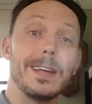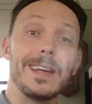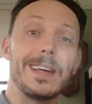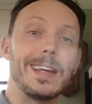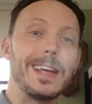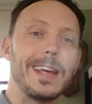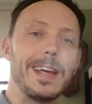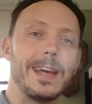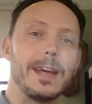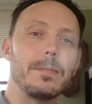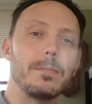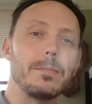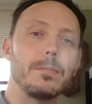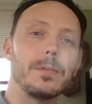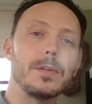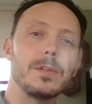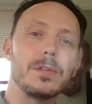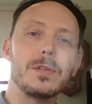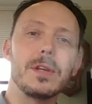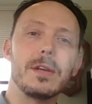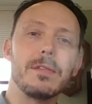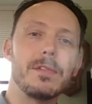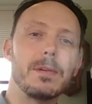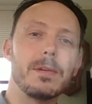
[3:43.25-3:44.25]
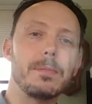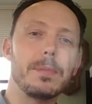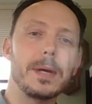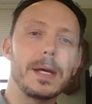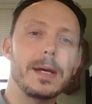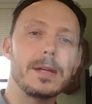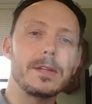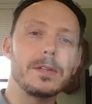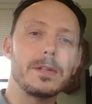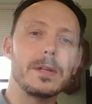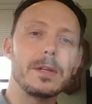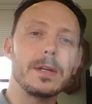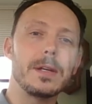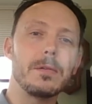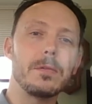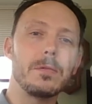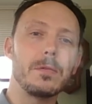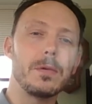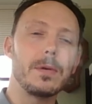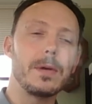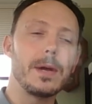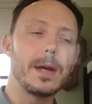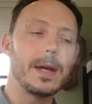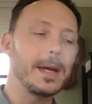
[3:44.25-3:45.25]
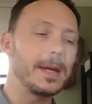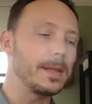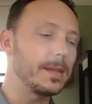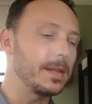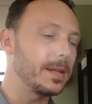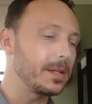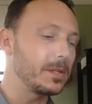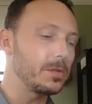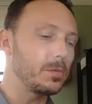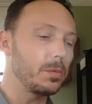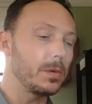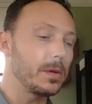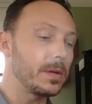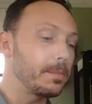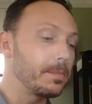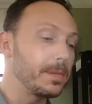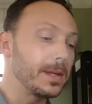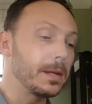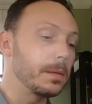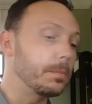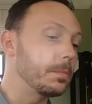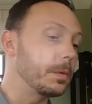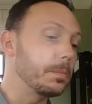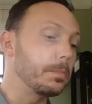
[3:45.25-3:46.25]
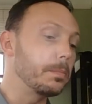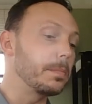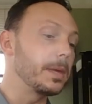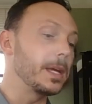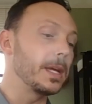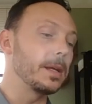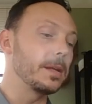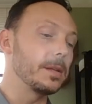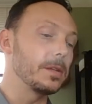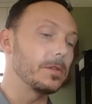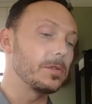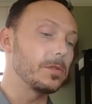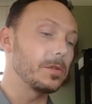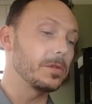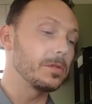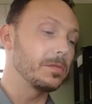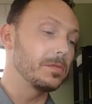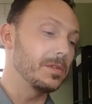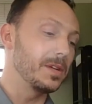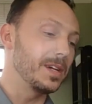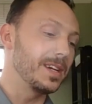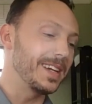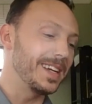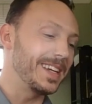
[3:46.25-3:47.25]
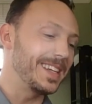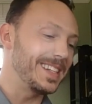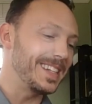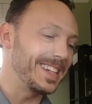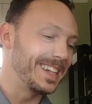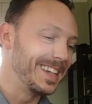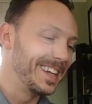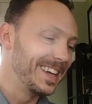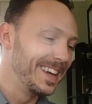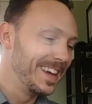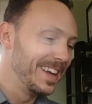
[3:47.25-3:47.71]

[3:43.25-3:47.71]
you can't receive a passing grade, that's what a minimum means, right?